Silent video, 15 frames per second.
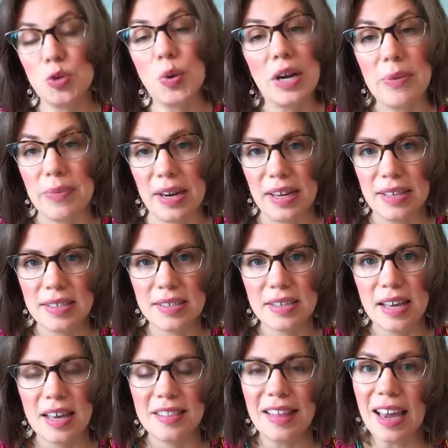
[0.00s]
20 minutes,
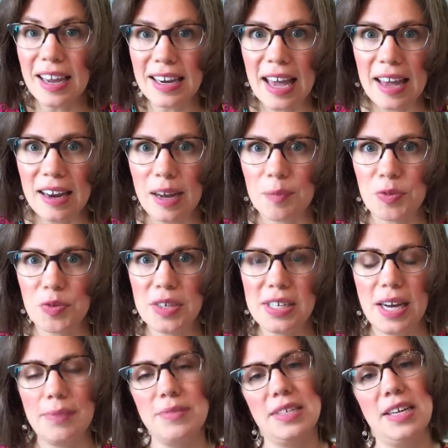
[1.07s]
that can add up. 3
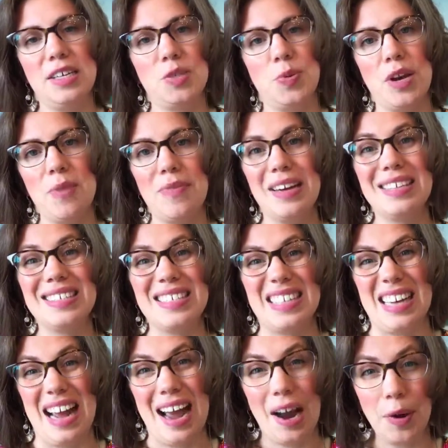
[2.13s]
times a day, 20 minutes is
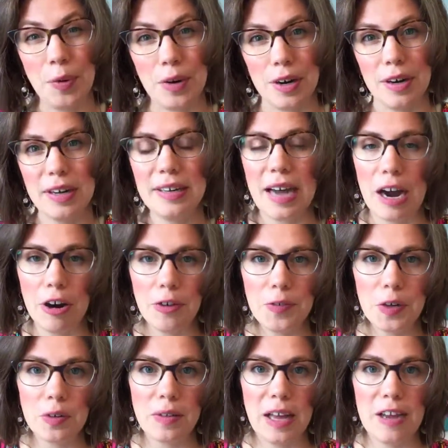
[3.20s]
an hour of
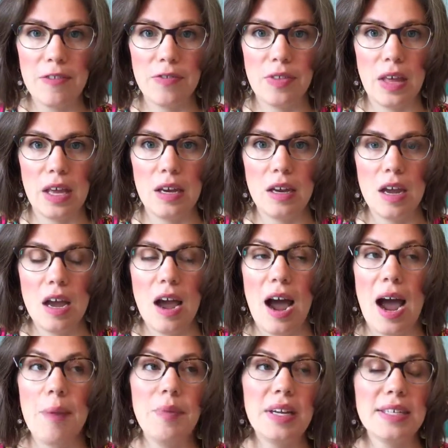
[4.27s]
your life that
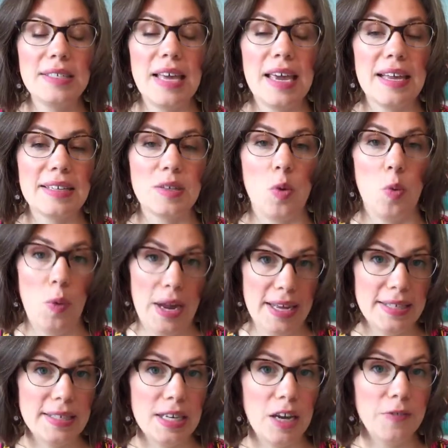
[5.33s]
I'm not saying it's a
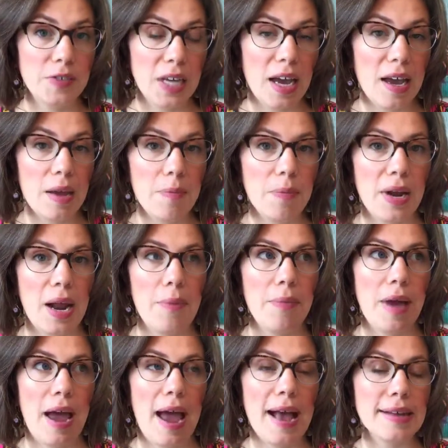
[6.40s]
waste of time, but
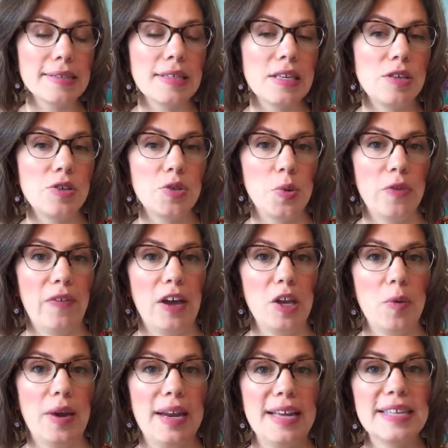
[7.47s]
I'm asking you to
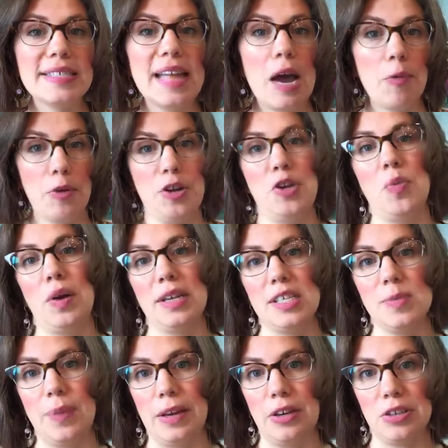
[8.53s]
evaluate, is that where you want to
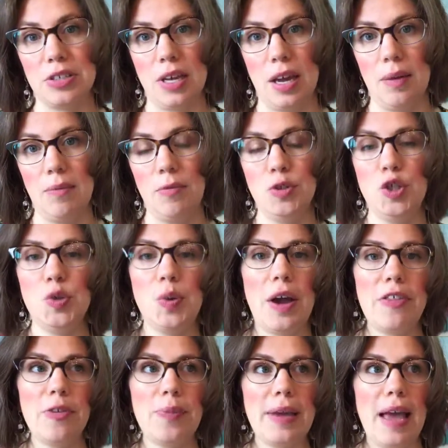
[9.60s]
spend your time? Would you
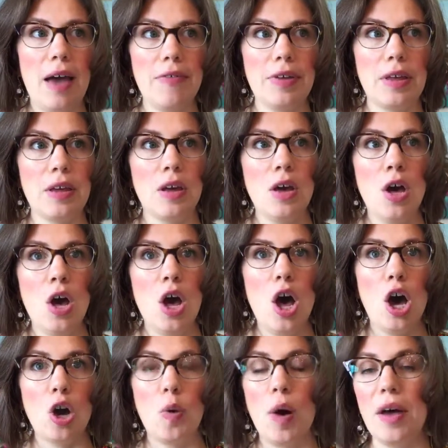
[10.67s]
rather be having
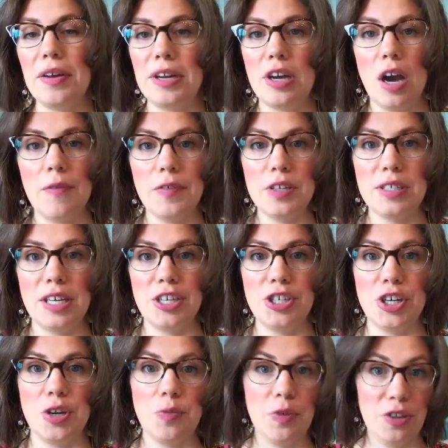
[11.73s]
a quality
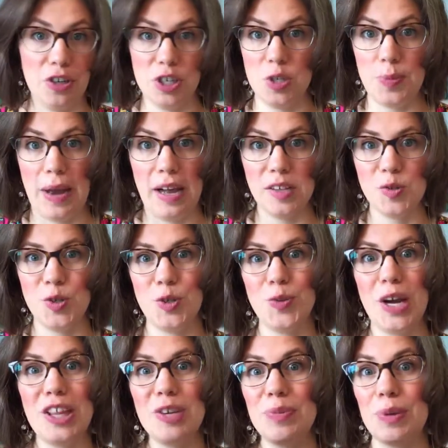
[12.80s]
conversation with your spouse? Would you
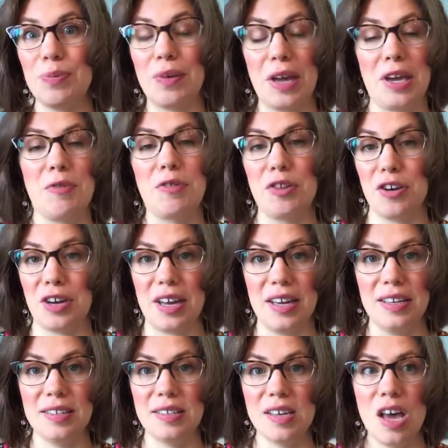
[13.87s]
rather be playing with your
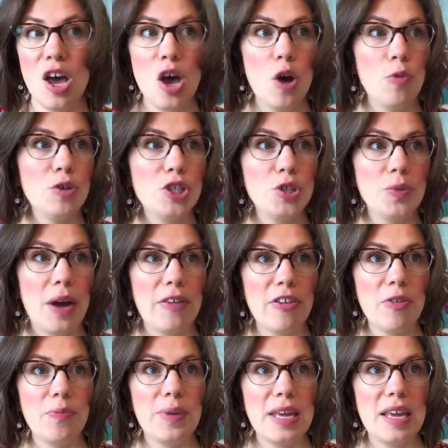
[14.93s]
kids? Would you
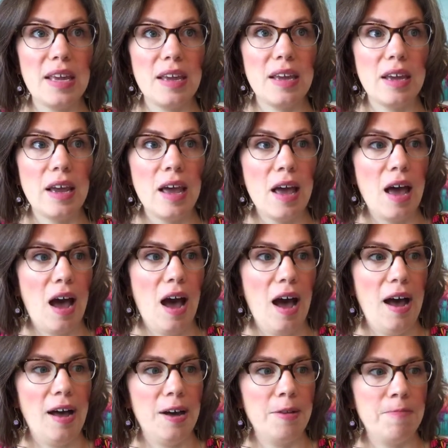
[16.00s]
rather be,
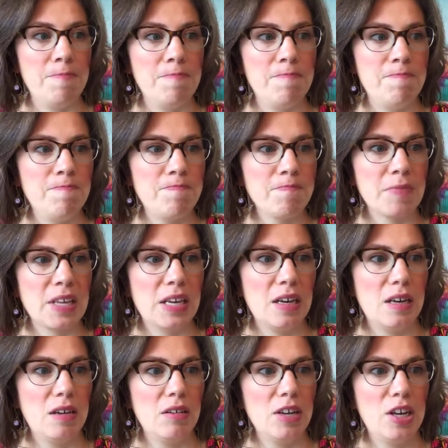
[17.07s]

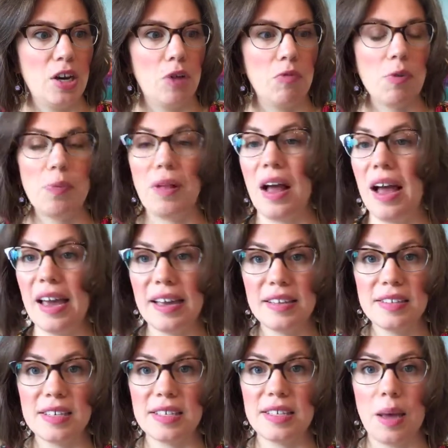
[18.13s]
you know, replying
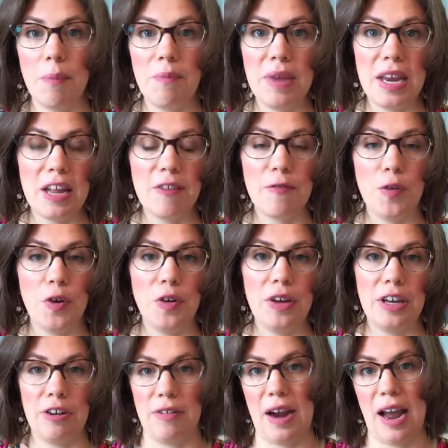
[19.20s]
to some meaningful
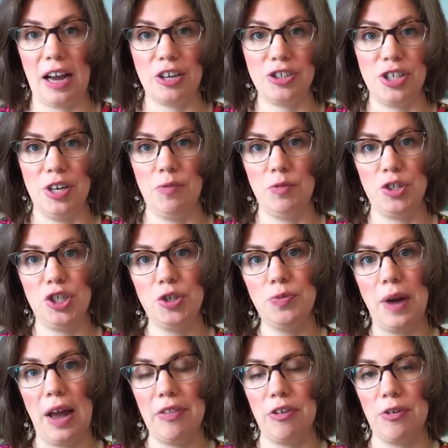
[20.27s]
interaction? Would you
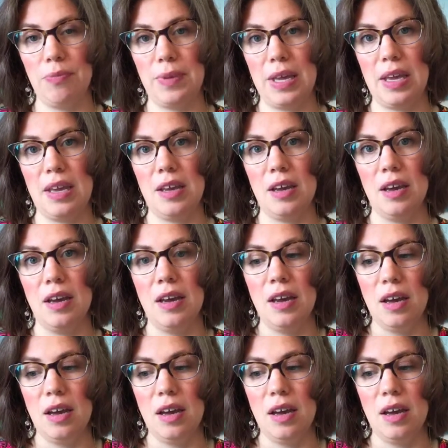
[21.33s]
rather be